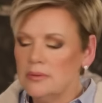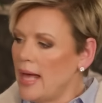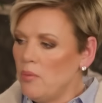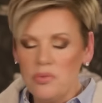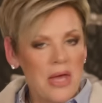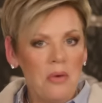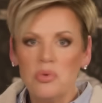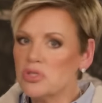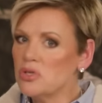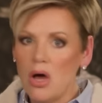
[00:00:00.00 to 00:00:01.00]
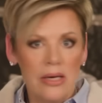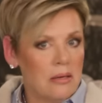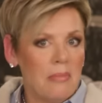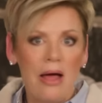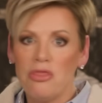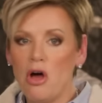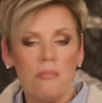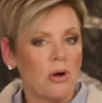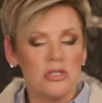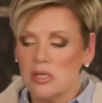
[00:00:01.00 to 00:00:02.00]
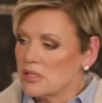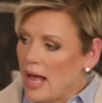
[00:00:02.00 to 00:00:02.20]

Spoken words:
That was not in my thought process.